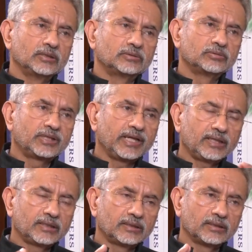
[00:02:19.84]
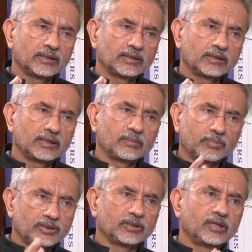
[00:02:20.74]
to take a
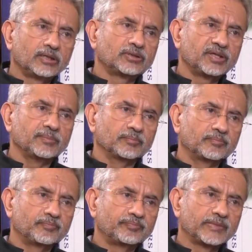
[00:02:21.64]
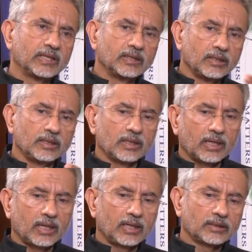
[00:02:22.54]
particular theme
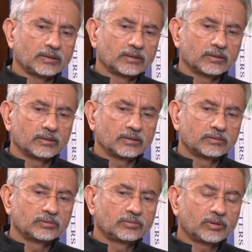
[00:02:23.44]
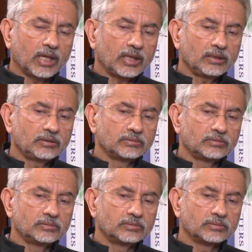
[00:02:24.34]
and to try
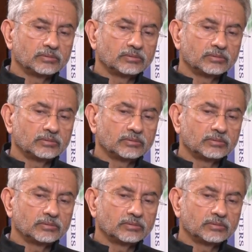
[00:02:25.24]
to